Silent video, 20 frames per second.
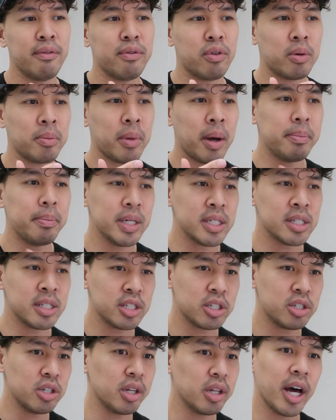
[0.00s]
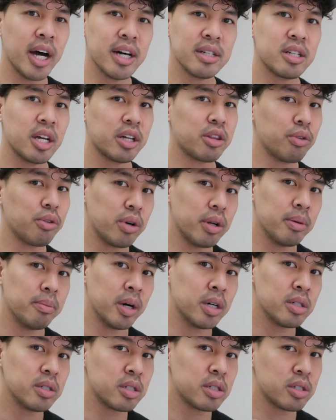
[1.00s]
for my business to last like three
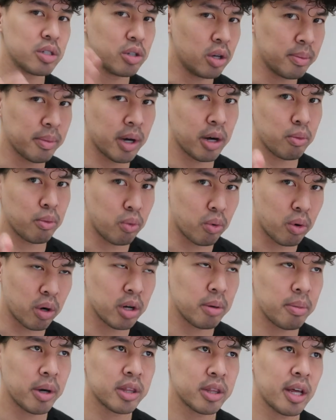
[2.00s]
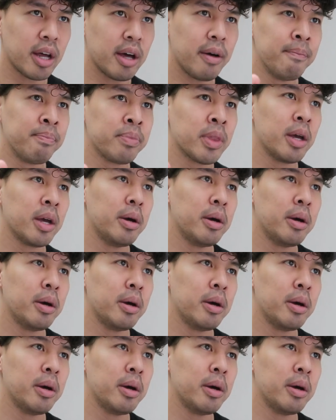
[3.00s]
months, so I'm not worried about that.